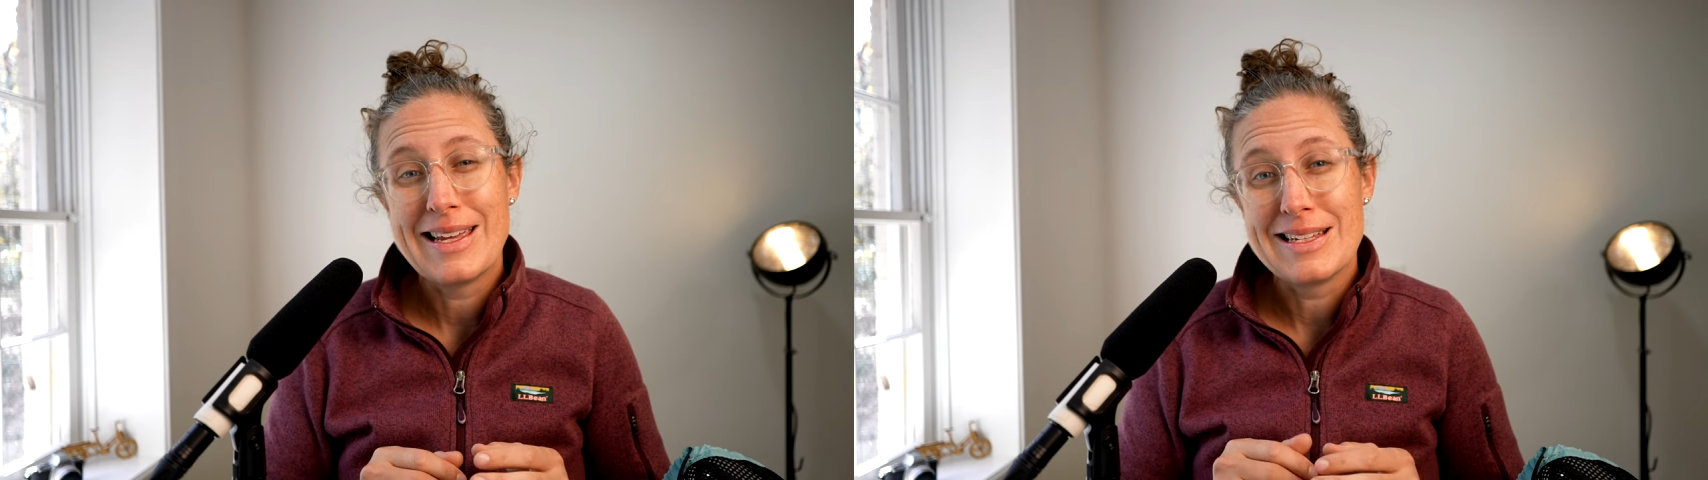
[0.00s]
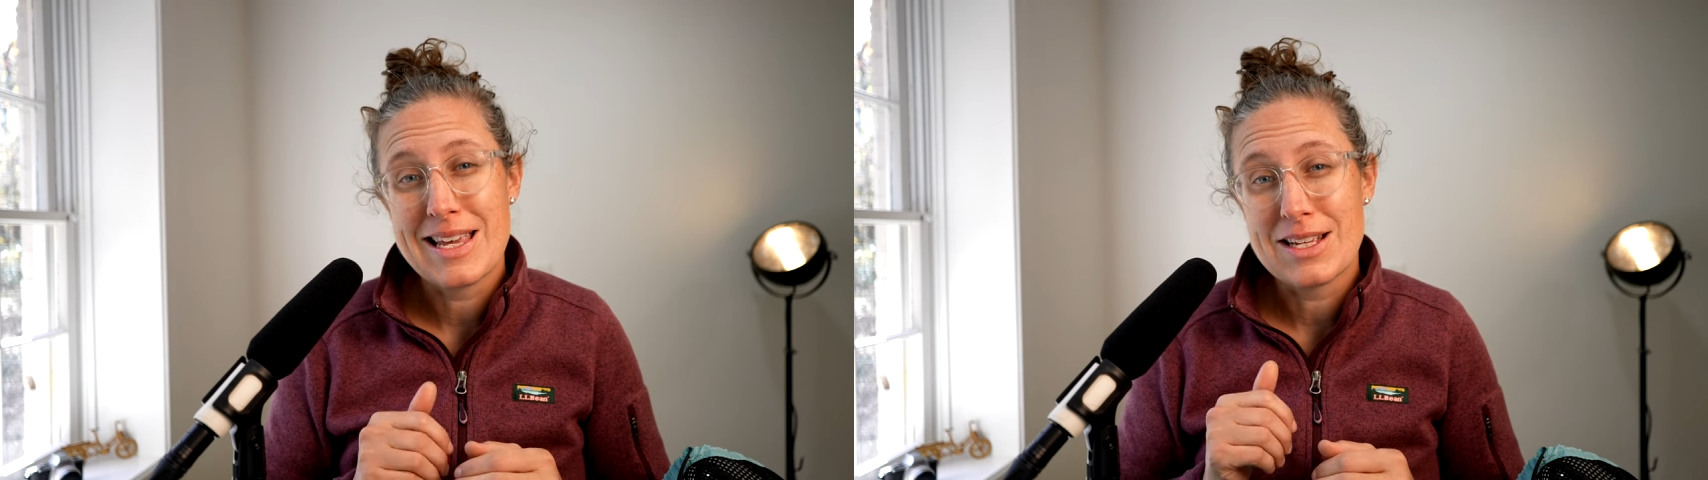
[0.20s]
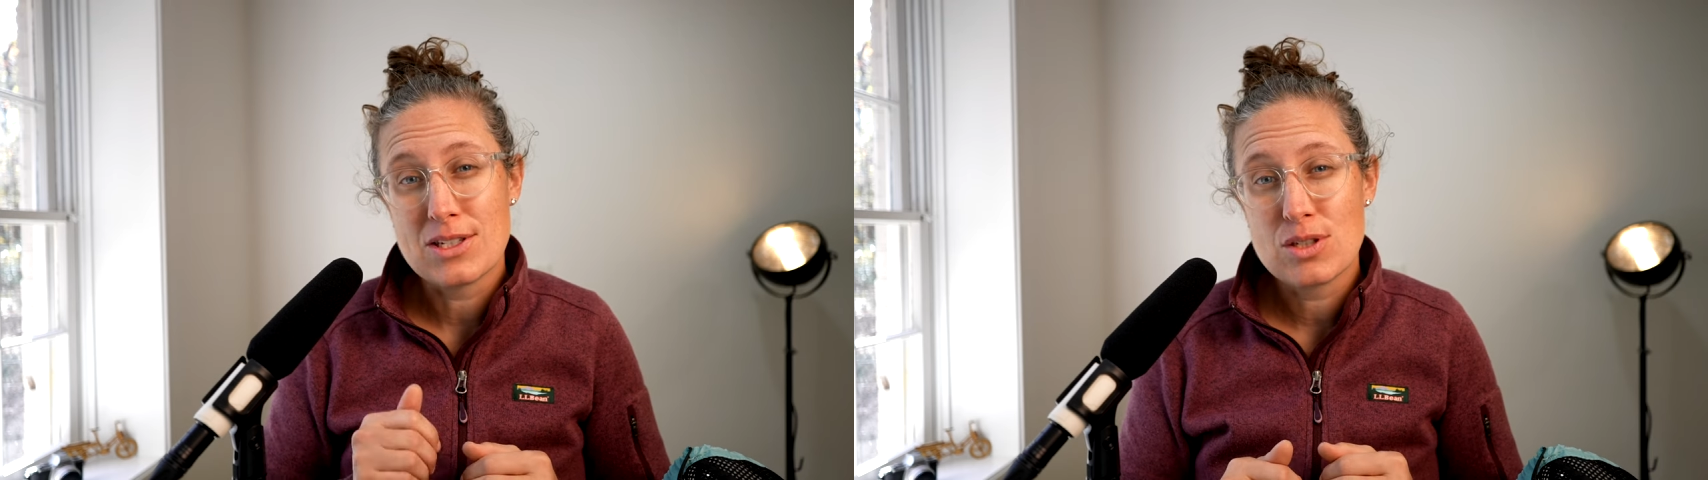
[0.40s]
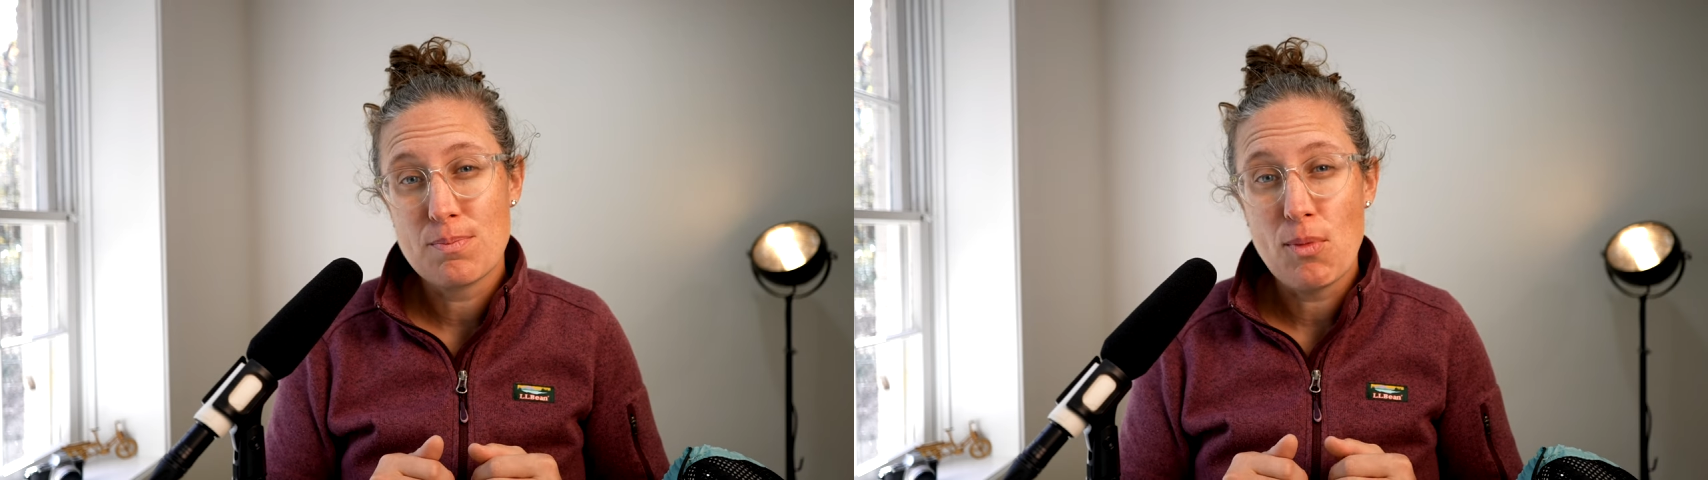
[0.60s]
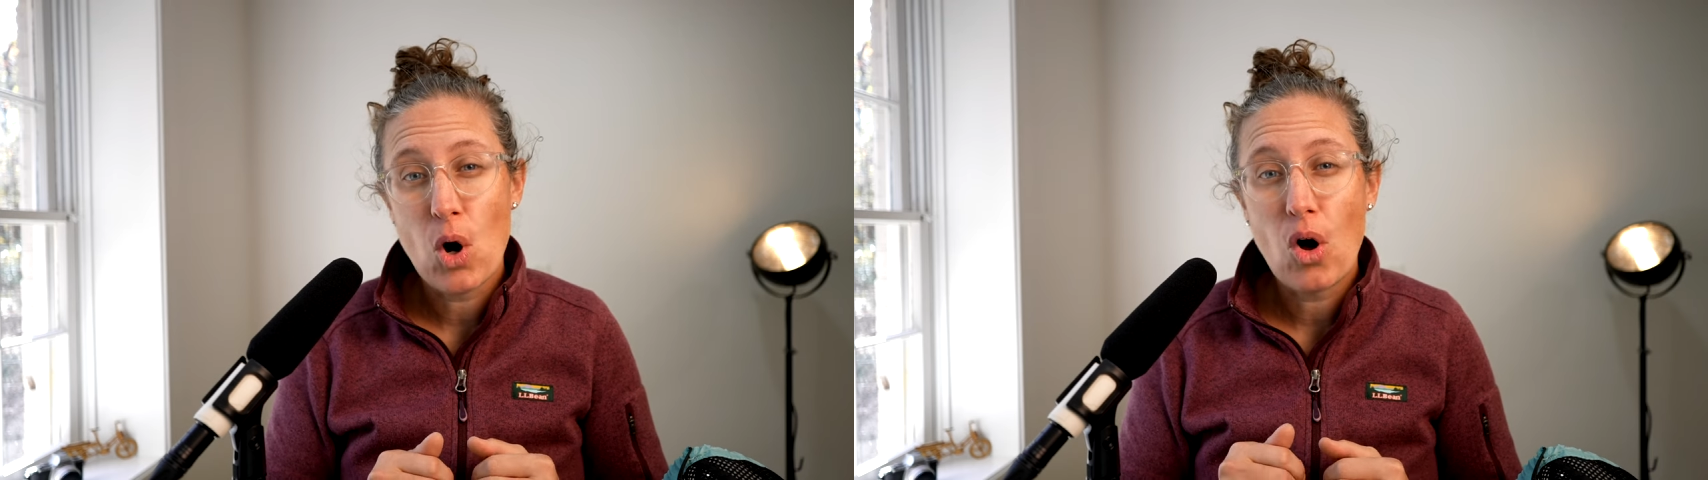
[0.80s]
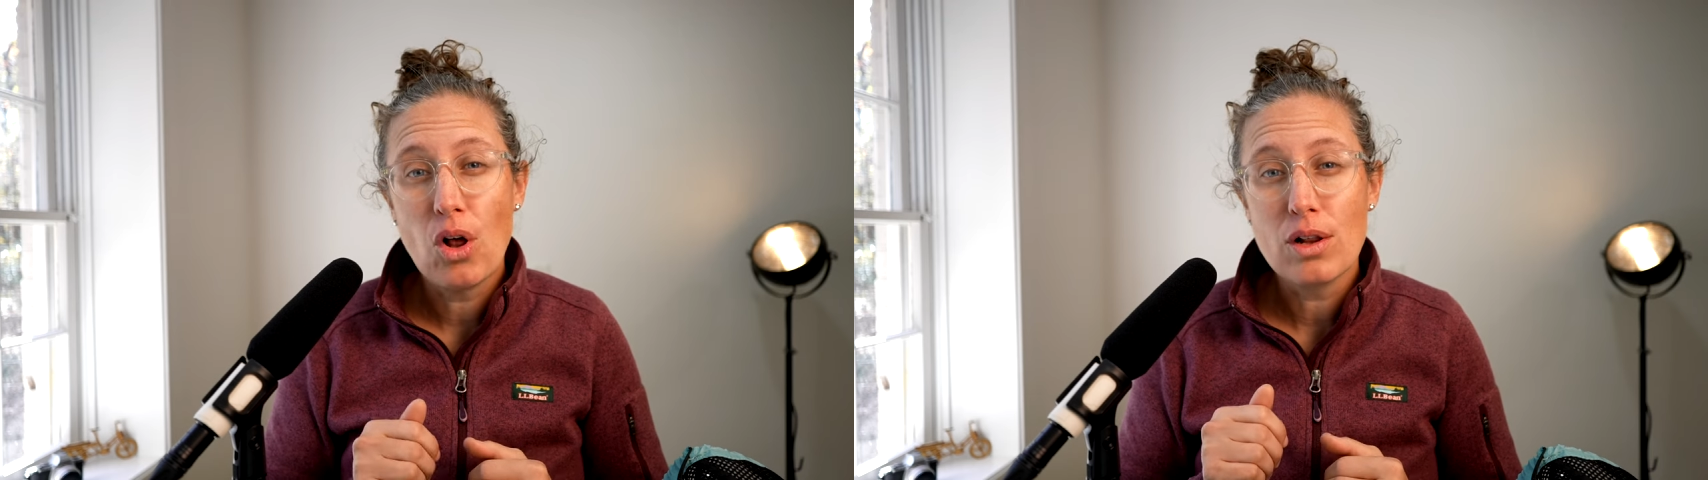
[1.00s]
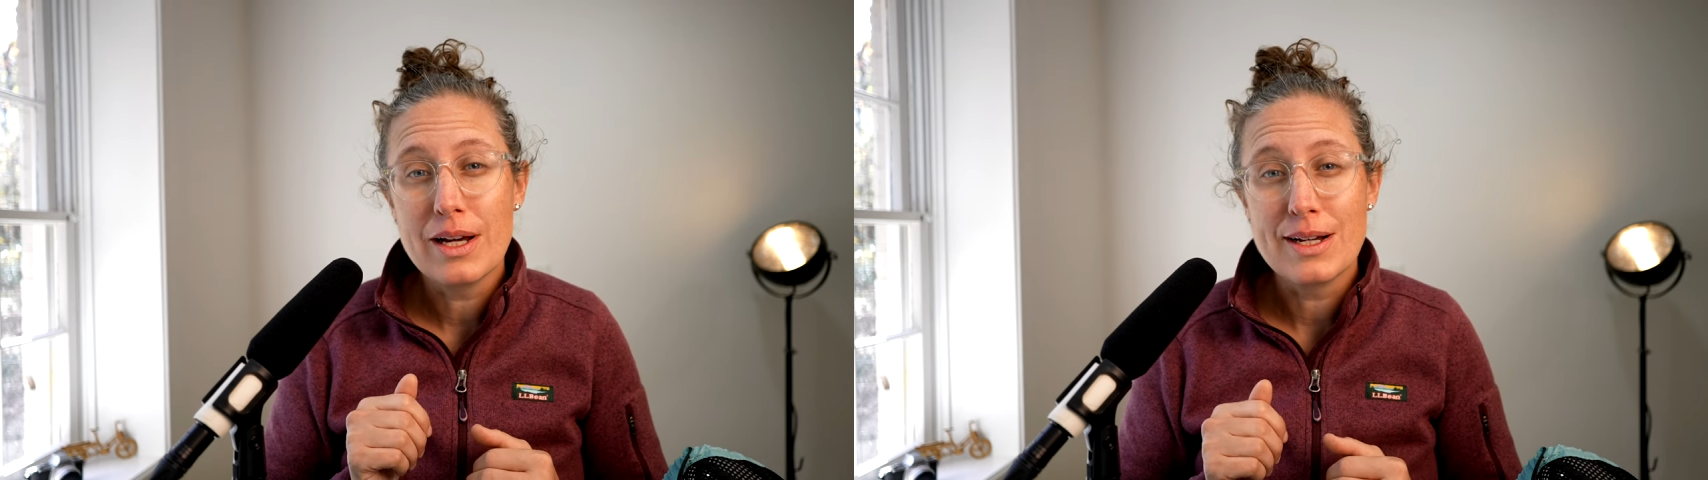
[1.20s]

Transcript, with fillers: is a small